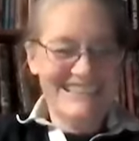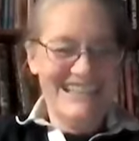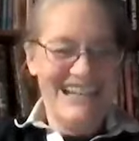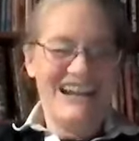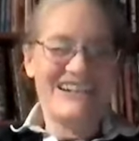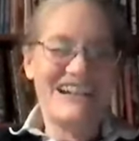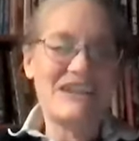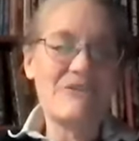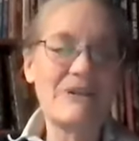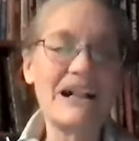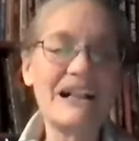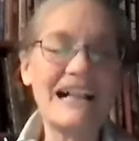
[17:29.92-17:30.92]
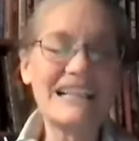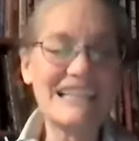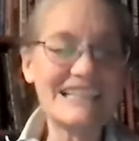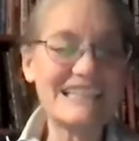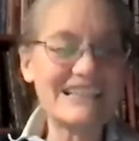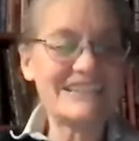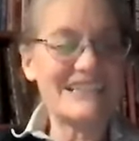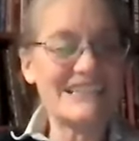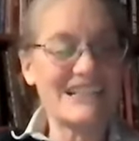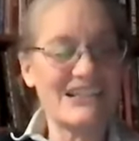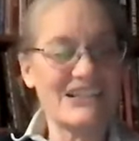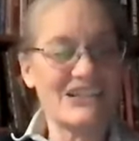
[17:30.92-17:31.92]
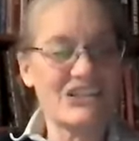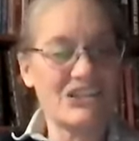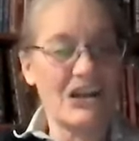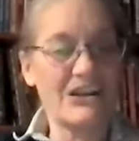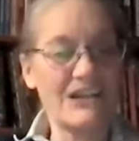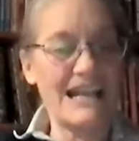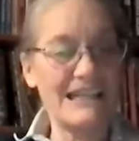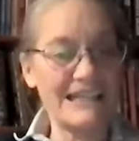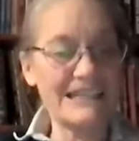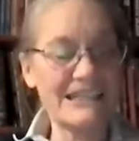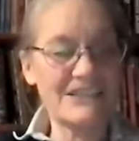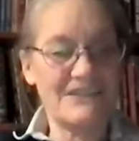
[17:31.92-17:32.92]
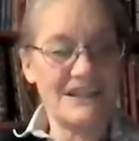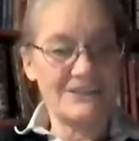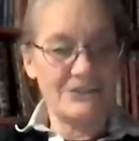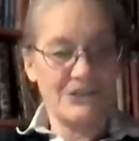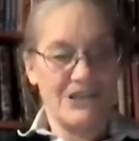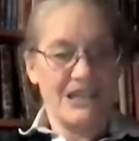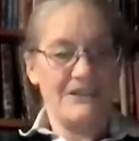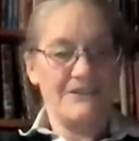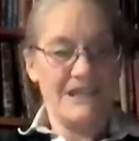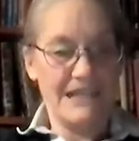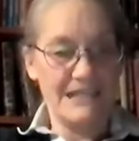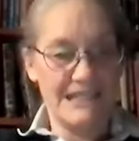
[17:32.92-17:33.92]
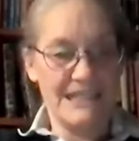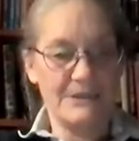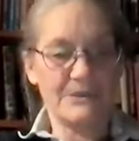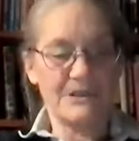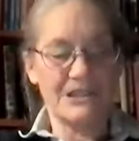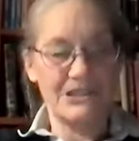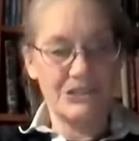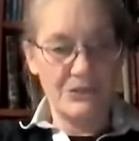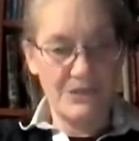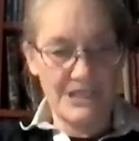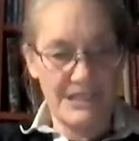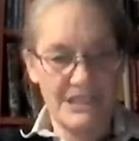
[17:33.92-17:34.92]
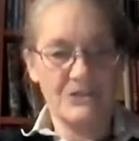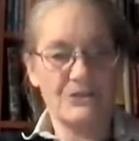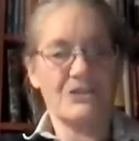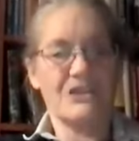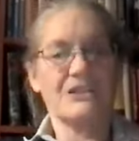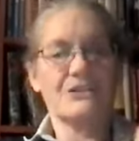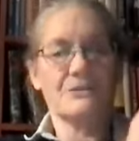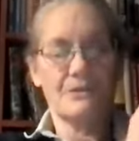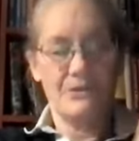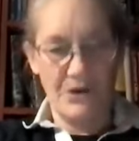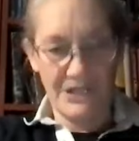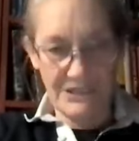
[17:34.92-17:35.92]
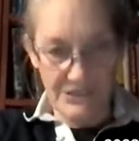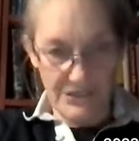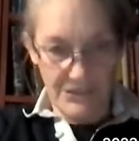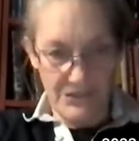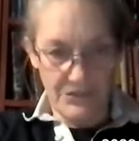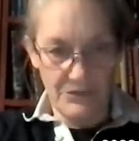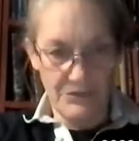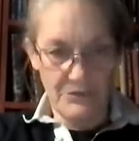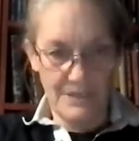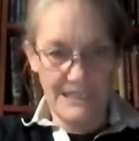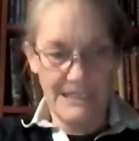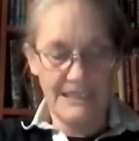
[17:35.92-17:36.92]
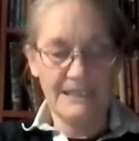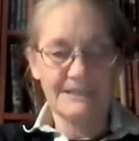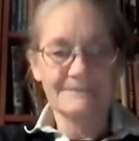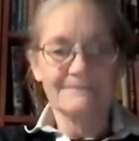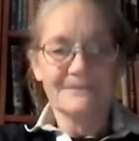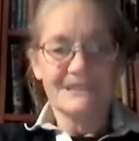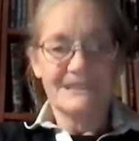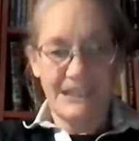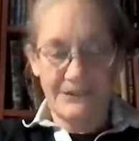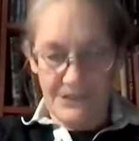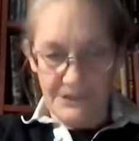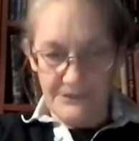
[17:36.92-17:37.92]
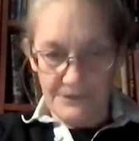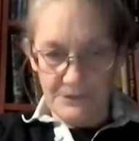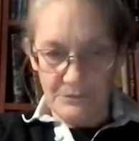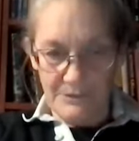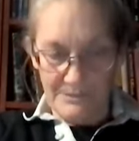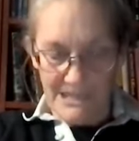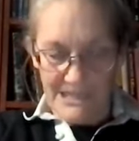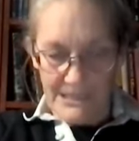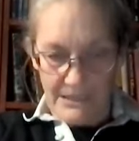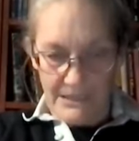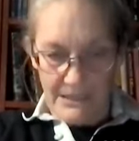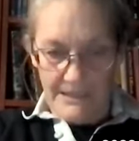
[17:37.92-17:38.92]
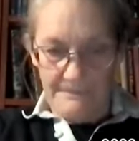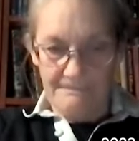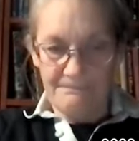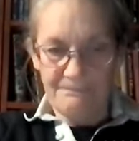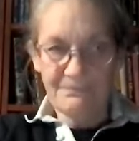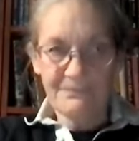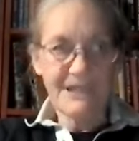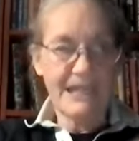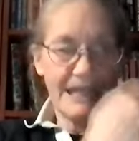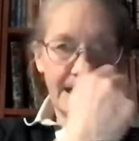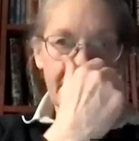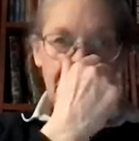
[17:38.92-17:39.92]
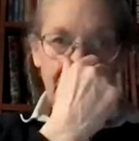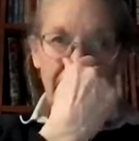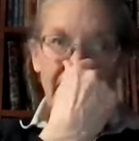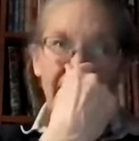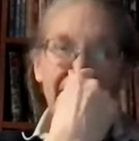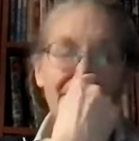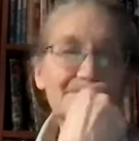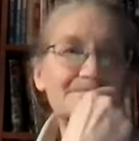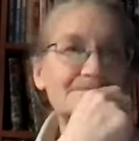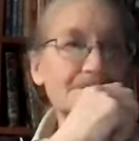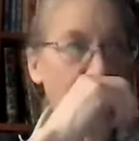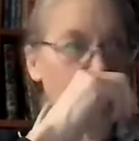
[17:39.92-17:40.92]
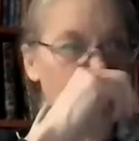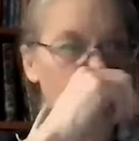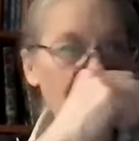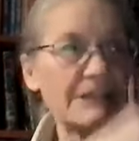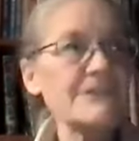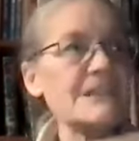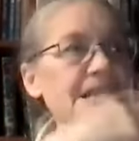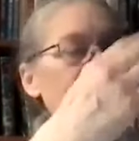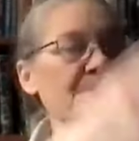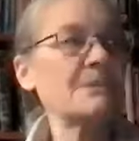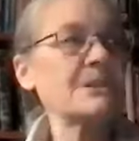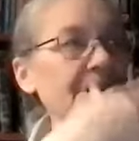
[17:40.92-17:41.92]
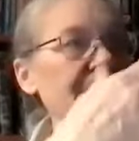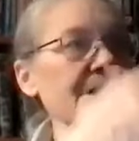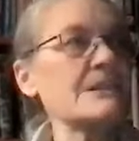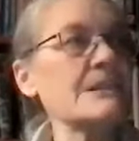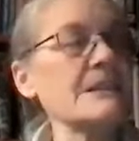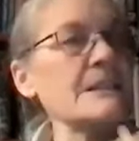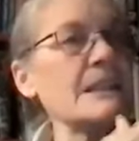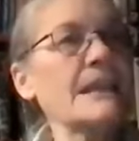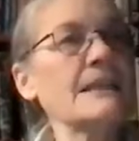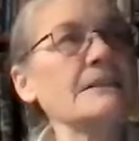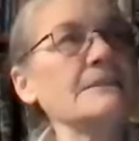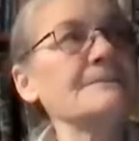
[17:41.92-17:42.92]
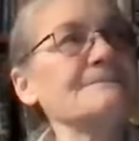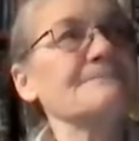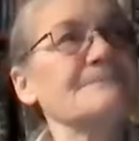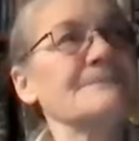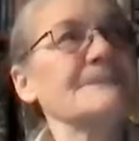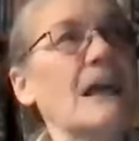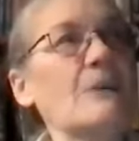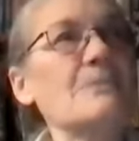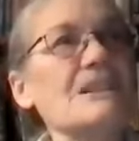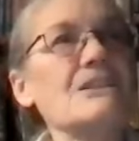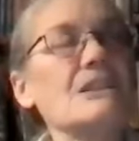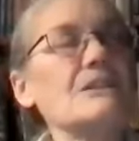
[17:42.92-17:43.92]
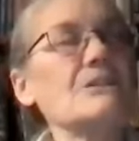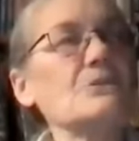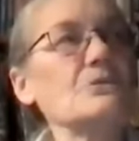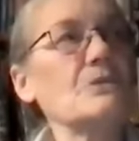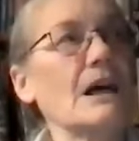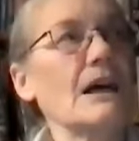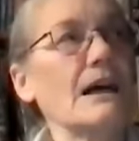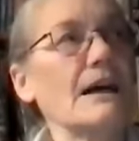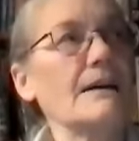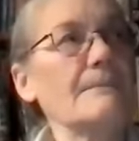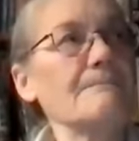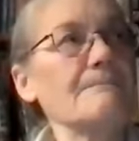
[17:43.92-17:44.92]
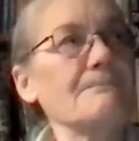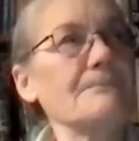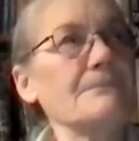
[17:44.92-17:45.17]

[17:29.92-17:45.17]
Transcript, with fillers: Oh. Well, I think that this is a start. I like this Founders Day event idea. We're going to do the senior center. We're going to do the South Deerfield Women's Club, and um, those will give us experience and and help us to um,